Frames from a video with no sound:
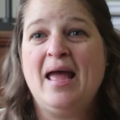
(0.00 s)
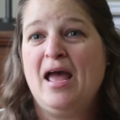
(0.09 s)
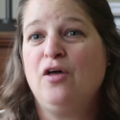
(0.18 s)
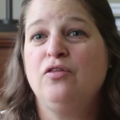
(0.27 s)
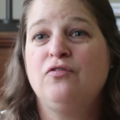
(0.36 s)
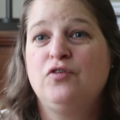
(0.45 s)

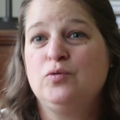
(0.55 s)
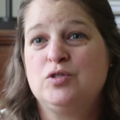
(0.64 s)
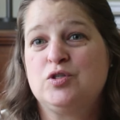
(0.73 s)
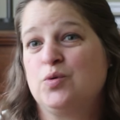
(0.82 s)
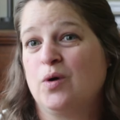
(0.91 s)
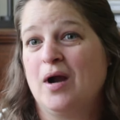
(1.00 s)
health food
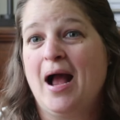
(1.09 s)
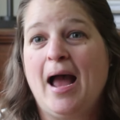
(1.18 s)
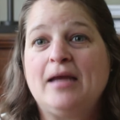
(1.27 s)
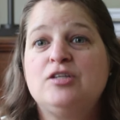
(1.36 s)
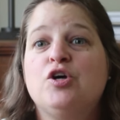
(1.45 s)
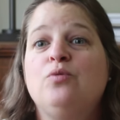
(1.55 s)
store.
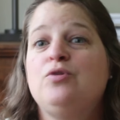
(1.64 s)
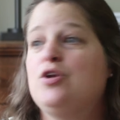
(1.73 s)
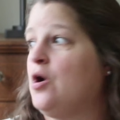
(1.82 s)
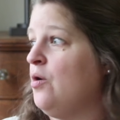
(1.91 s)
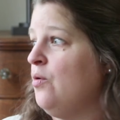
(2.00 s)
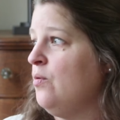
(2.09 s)
I don't
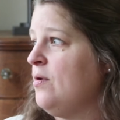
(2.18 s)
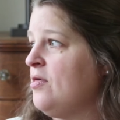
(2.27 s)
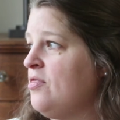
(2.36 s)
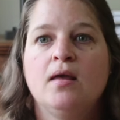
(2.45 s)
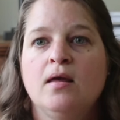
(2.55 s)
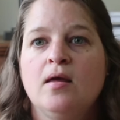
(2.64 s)
know.
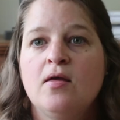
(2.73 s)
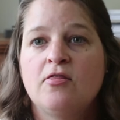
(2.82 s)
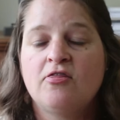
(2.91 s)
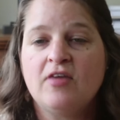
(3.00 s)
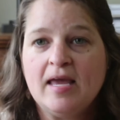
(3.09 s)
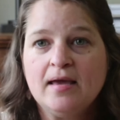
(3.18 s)

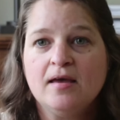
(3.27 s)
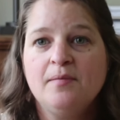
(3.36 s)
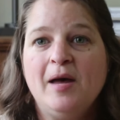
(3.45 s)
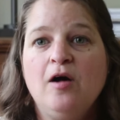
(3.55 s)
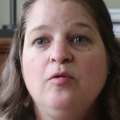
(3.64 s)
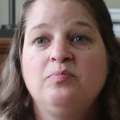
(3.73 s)
Think
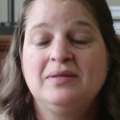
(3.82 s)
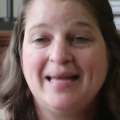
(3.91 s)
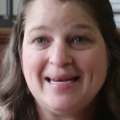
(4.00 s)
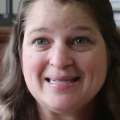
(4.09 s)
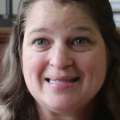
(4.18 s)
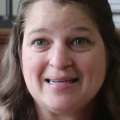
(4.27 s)
about
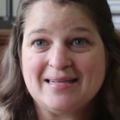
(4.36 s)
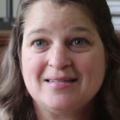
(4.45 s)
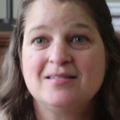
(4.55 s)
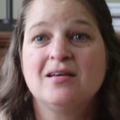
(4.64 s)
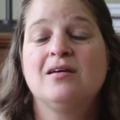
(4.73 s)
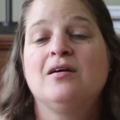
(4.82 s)

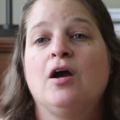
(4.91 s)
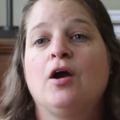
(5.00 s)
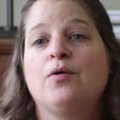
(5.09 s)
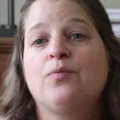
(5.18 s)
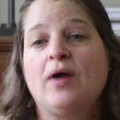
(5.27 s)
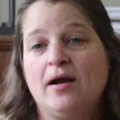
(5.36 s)
places
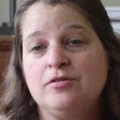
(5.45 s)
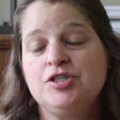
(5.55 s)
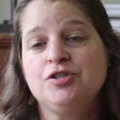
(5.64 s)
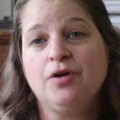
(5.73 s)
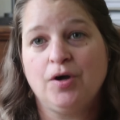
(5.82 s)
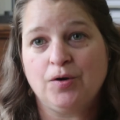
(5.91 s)
around
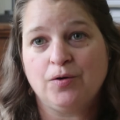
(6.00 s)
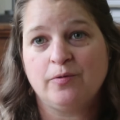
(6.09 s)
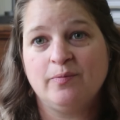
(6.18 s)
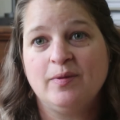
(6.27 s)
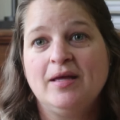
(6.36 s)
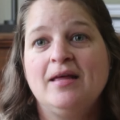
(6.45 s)
your
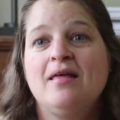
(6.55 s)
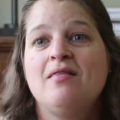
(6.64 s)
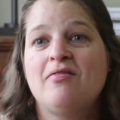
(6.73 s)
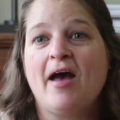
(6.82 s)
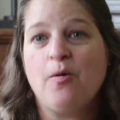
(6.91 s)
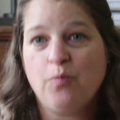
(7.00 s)
home
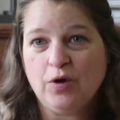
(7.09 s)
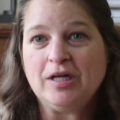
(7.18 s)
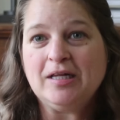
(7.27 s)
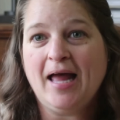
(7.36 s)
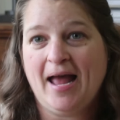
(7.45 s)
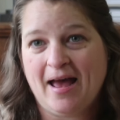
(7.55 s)
that
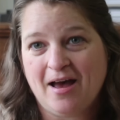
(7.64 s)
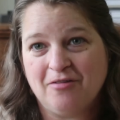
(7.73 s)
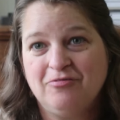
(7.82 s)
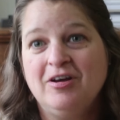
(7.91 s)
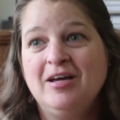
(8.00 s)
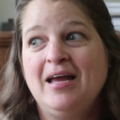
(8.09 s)
will have